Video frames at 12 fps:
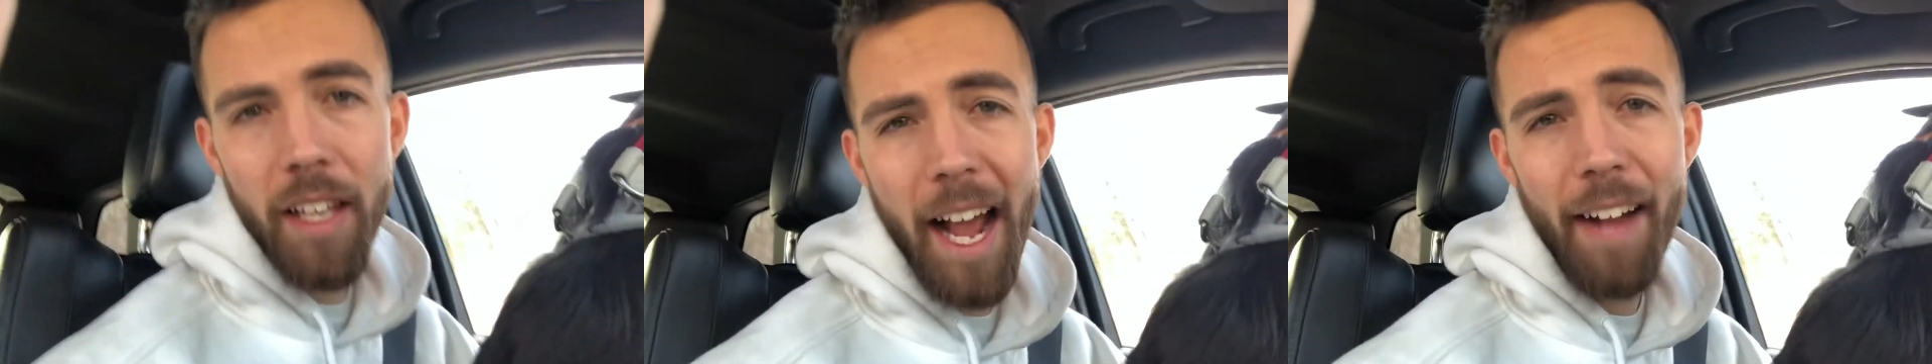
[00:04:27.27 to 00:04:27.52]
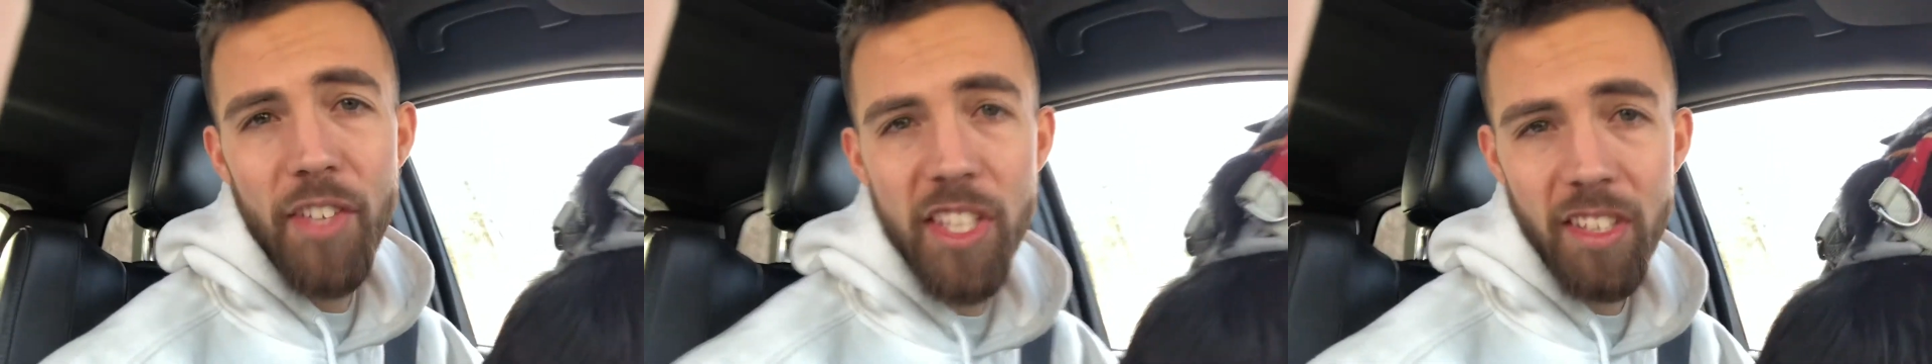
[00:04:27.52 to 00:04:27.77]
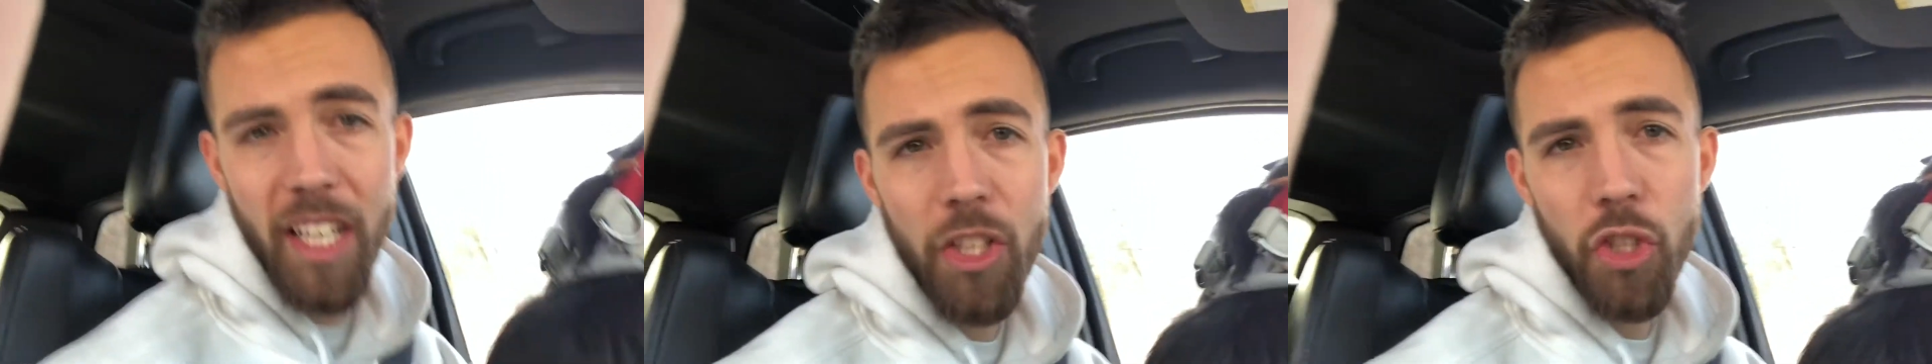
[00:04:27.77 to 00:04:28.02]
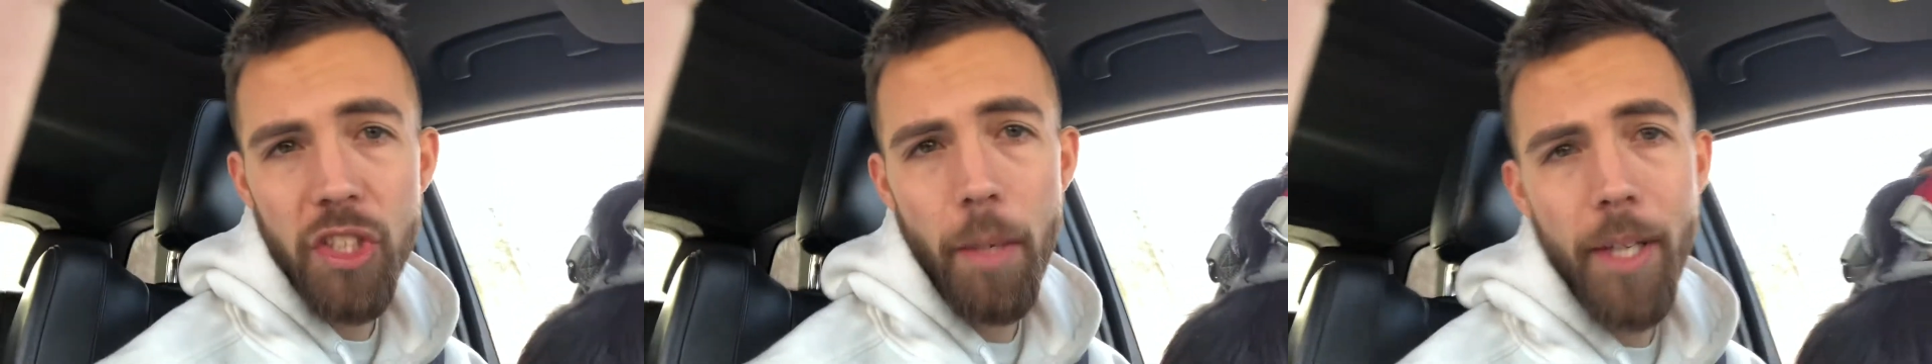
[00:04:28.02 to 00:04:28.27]
have this in
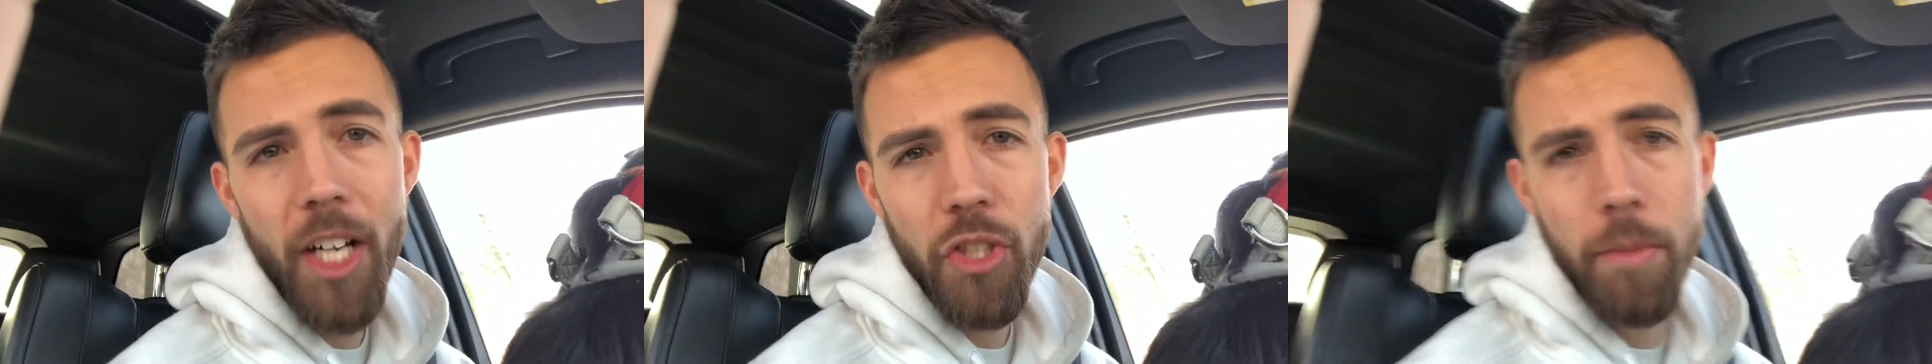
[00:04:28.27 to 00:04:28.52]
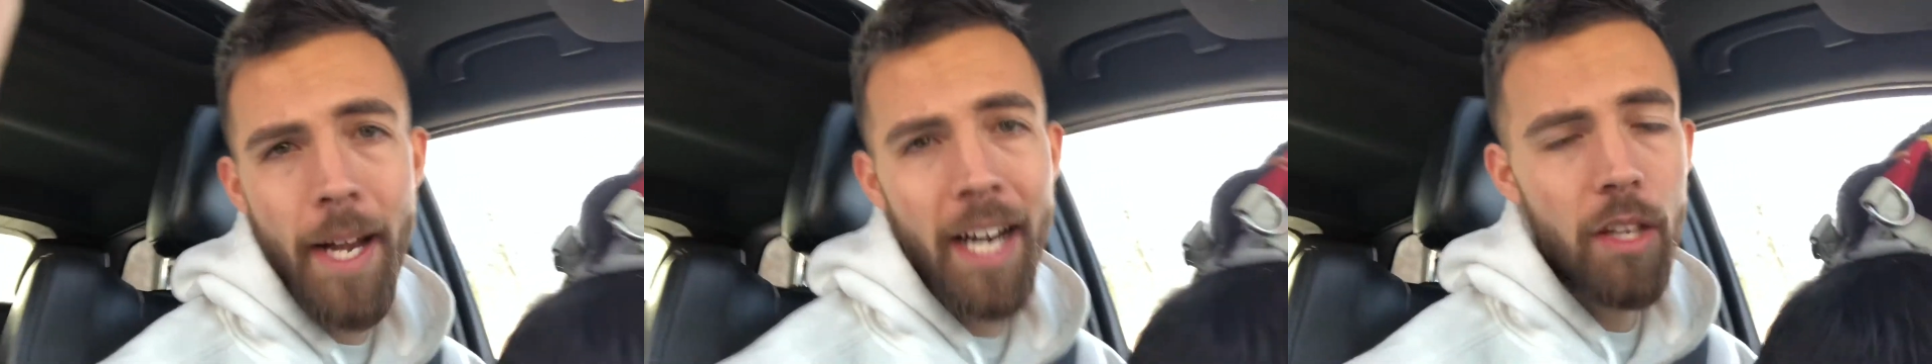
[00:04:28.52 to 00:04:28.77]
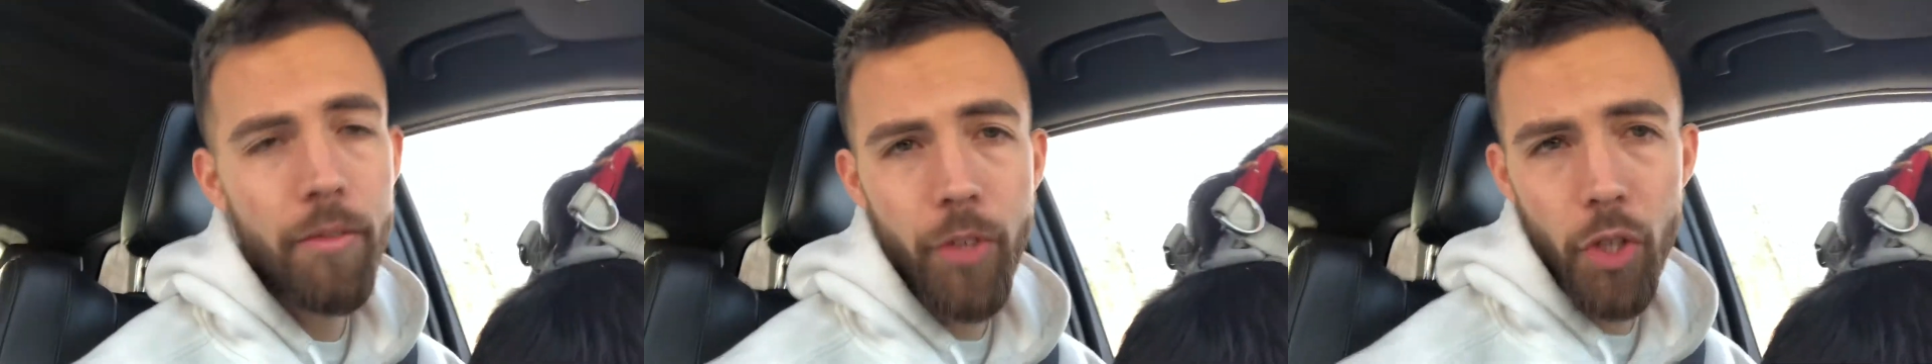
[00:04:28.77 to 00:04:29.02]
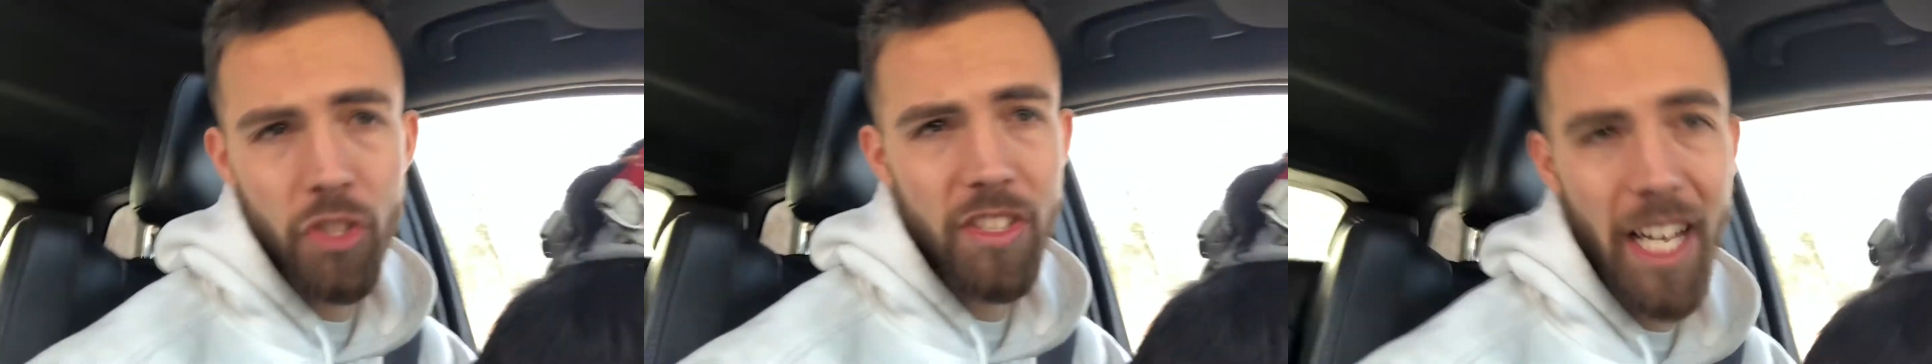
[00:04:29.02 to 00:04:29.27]
your subconscious mind in the
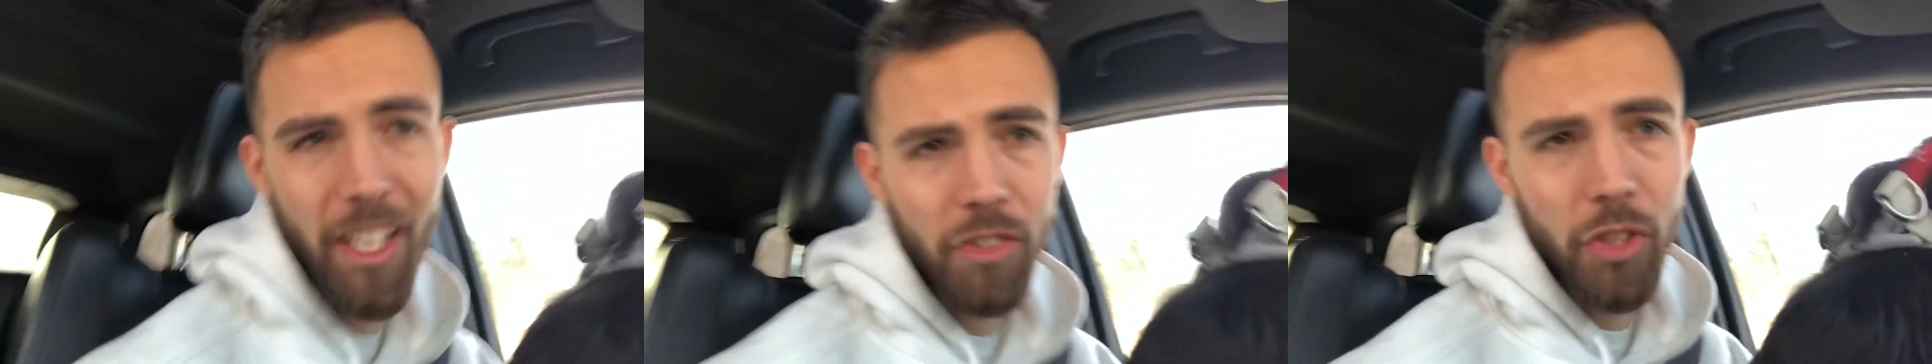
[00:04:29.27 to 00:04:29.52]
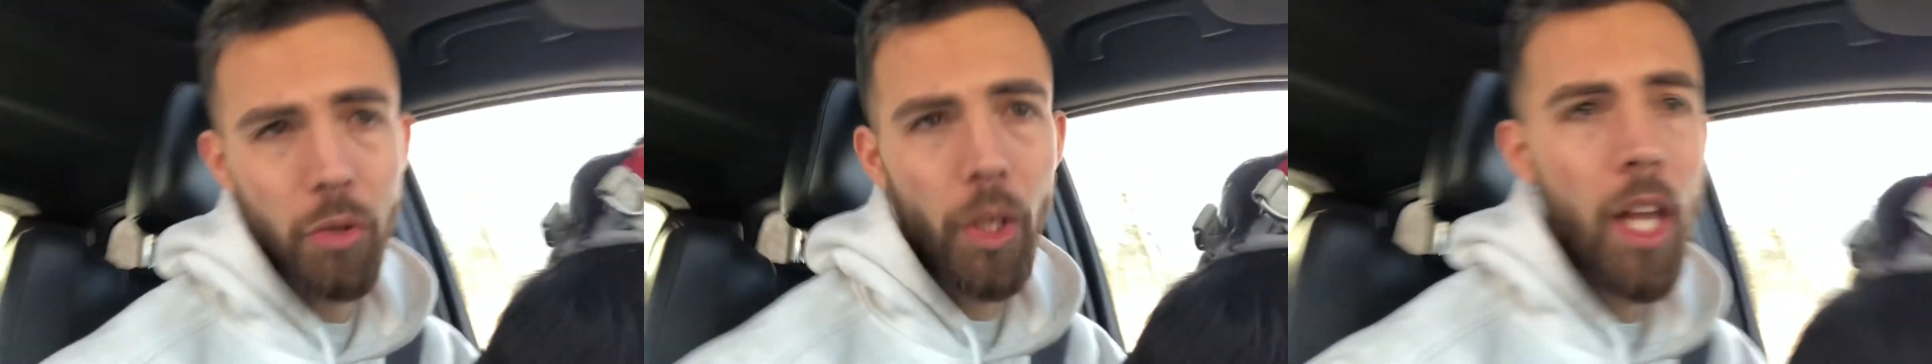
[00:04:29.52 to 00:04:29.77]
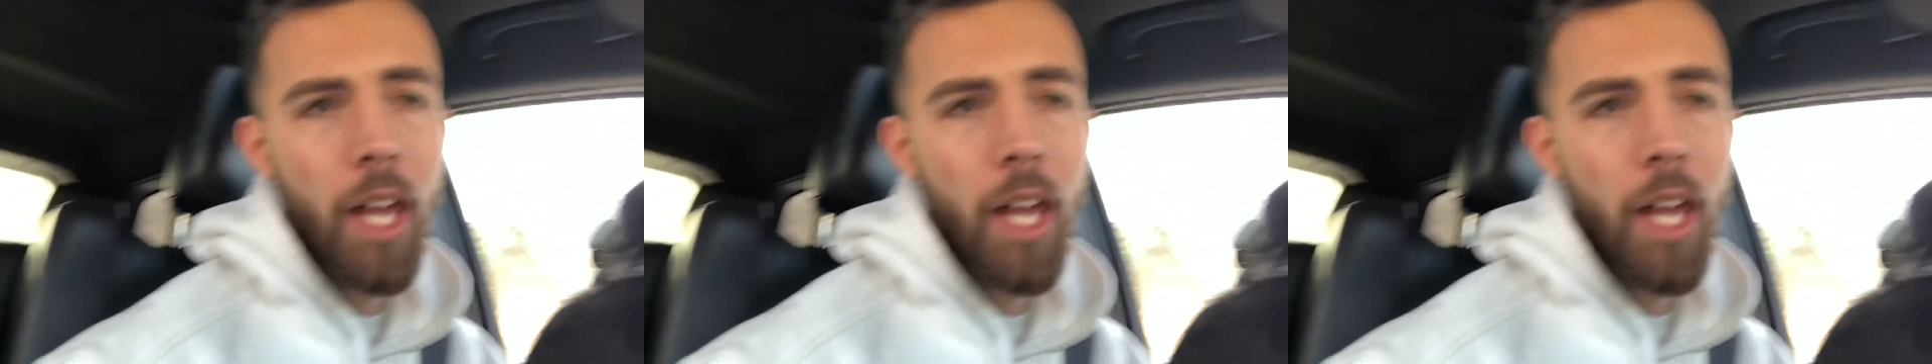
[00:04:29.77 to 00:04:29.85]
first day or two